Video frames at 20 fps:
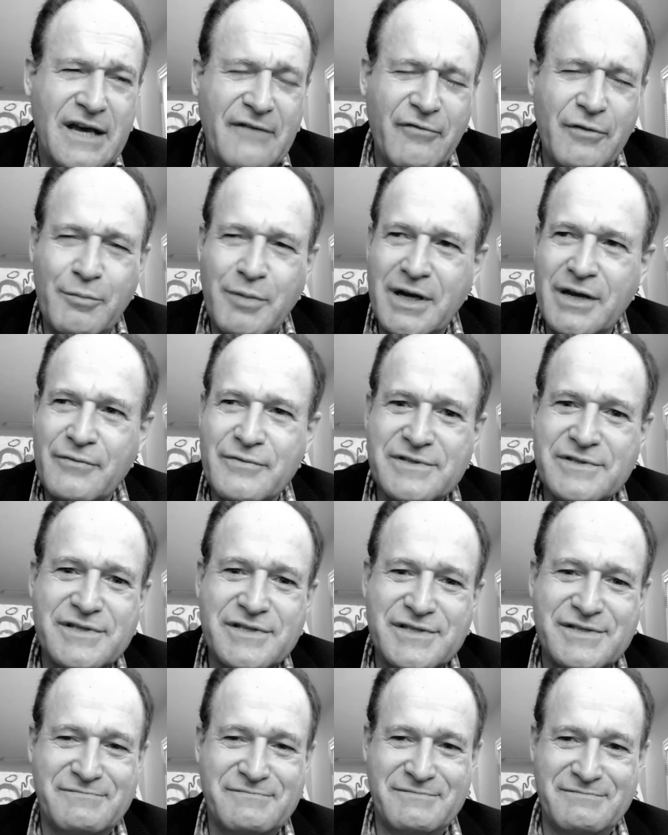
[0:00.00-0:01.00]
everybody they
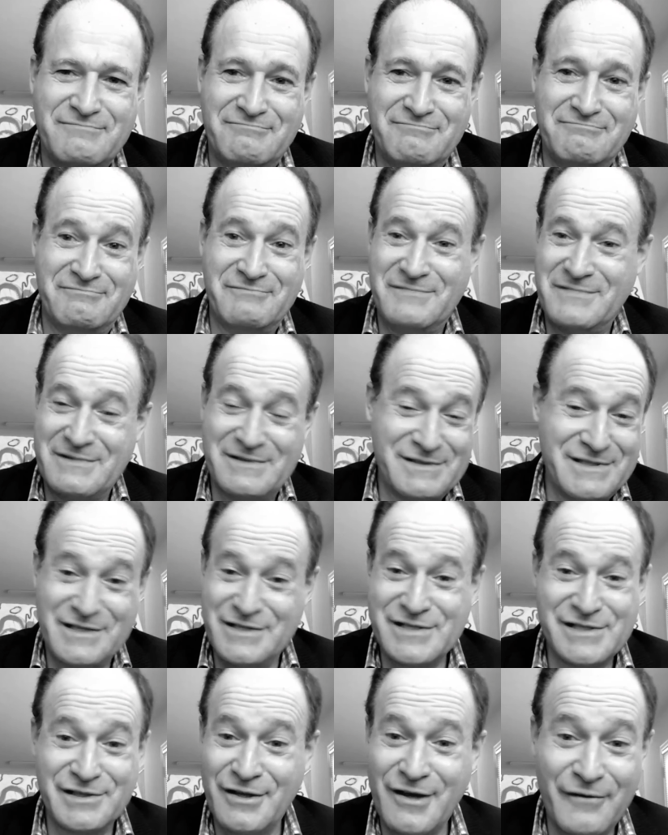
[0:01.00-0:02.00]

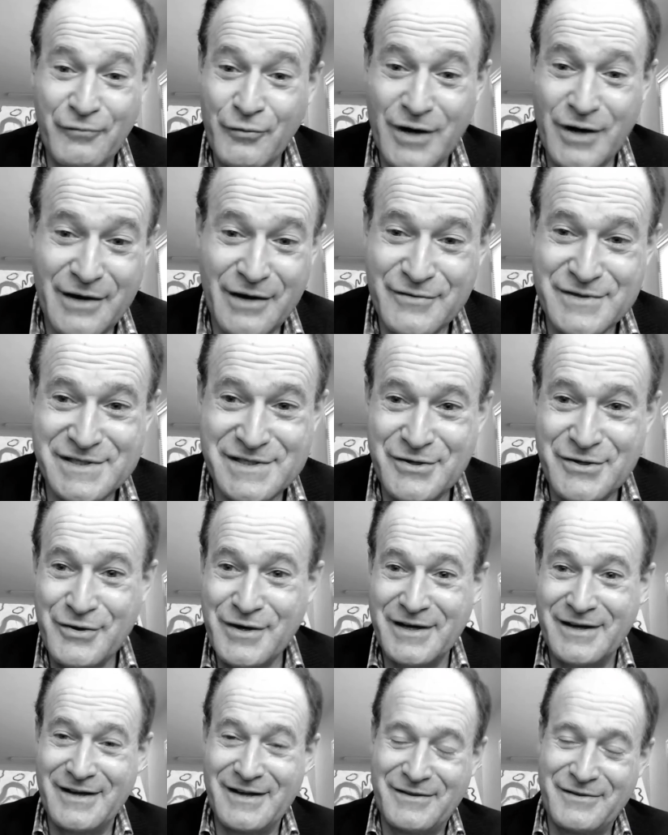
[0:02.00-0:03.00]
just loved what I was
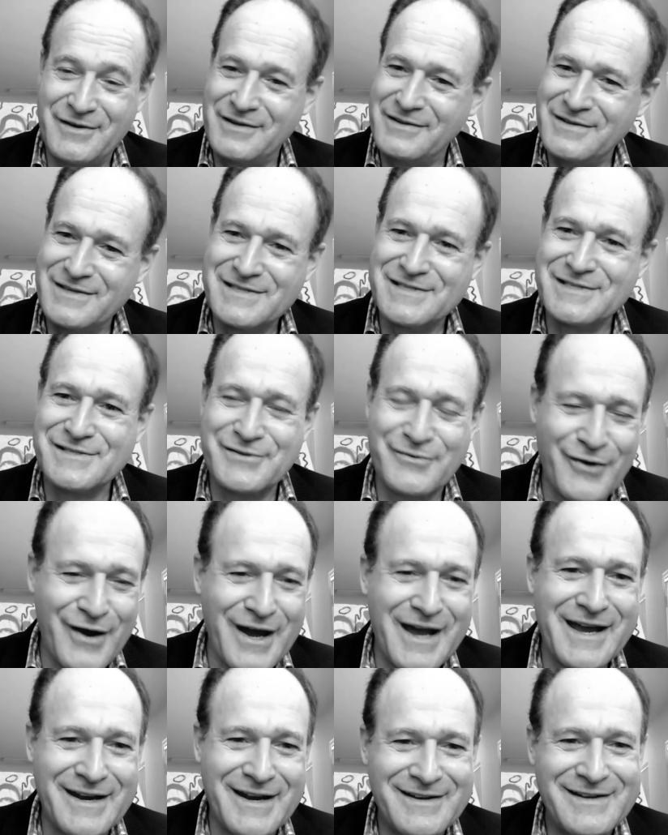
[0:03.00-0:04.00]
doing. And I thought, this is
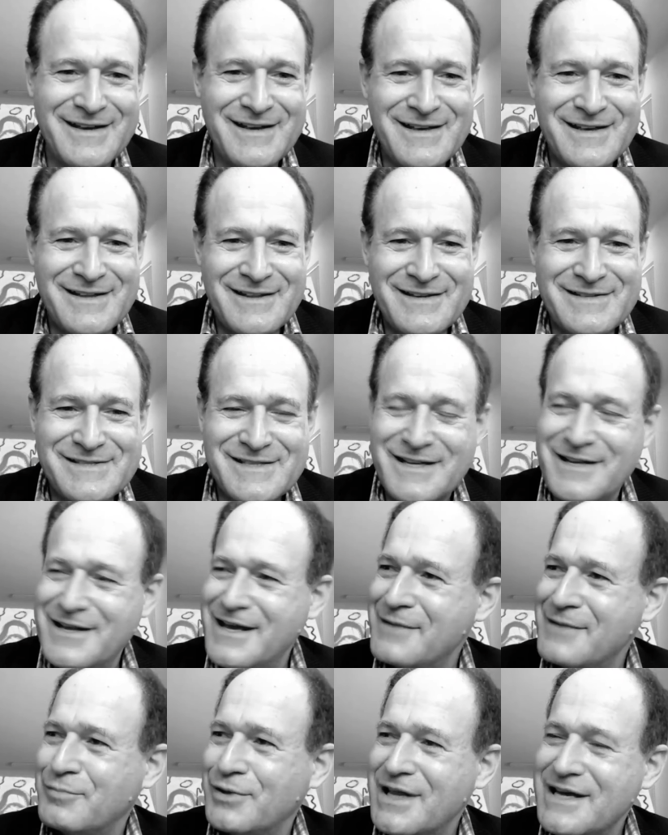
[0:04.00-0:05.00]
great. They said,
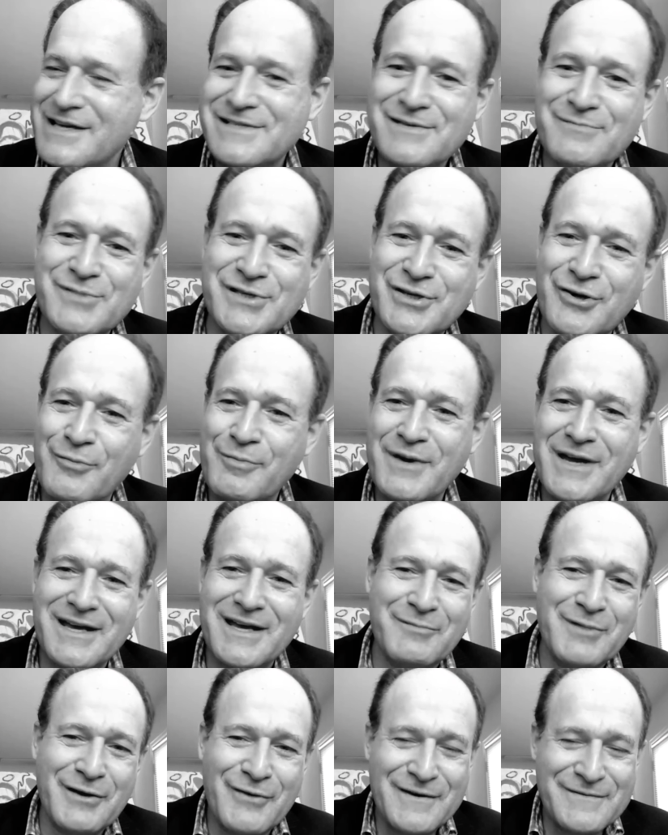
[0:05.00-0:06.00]
hey, play some
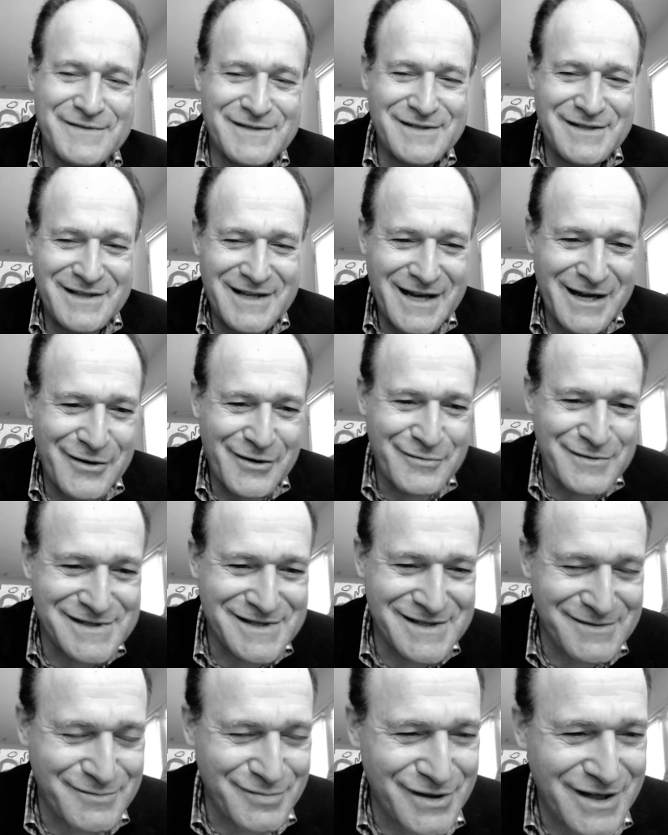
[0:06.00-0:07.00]
Chopin. My wife said, Naomi
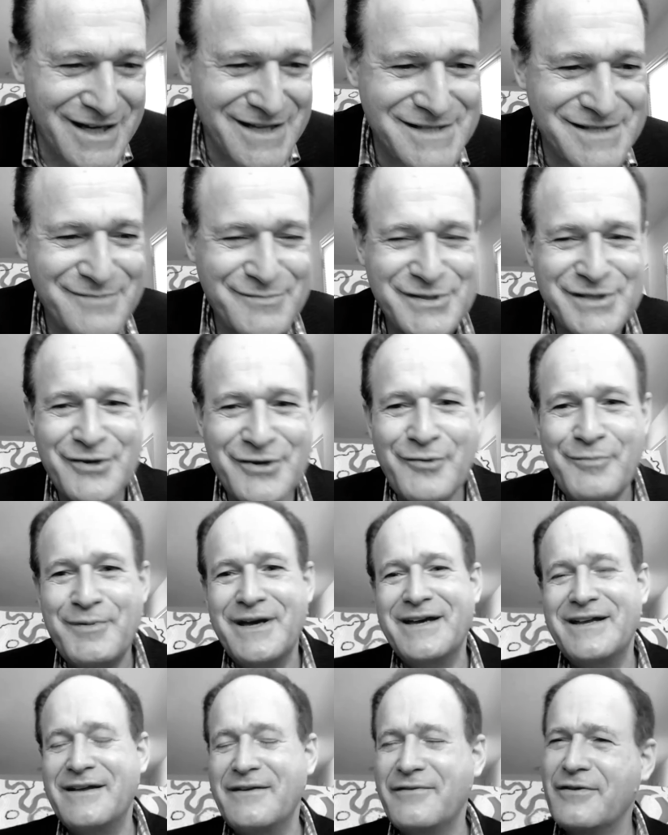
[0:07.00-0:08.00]
said, play some
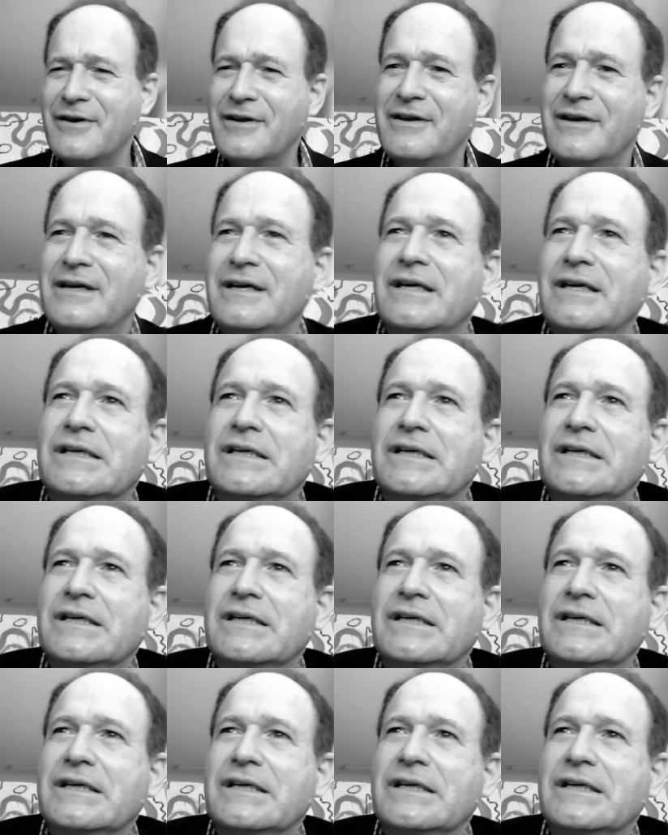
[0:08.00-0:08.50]
Chopin. I thought,